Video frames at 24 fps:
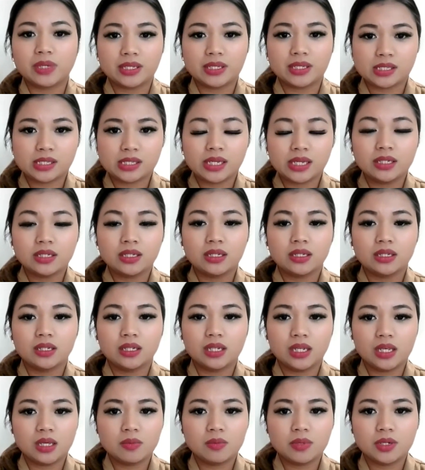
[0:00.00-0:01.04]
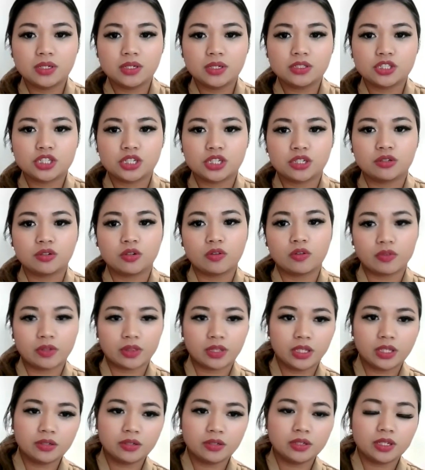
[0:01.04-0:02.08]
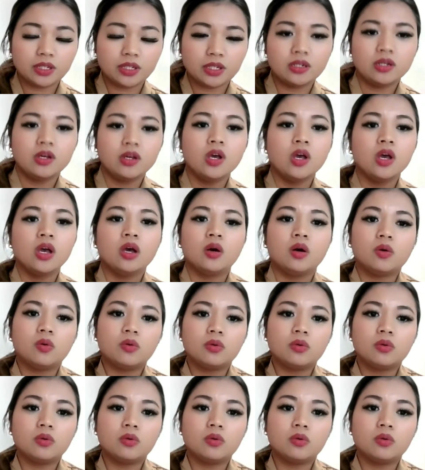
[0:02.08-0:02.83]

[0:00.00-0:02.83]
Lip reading: like being sent in an email, shared over the internet,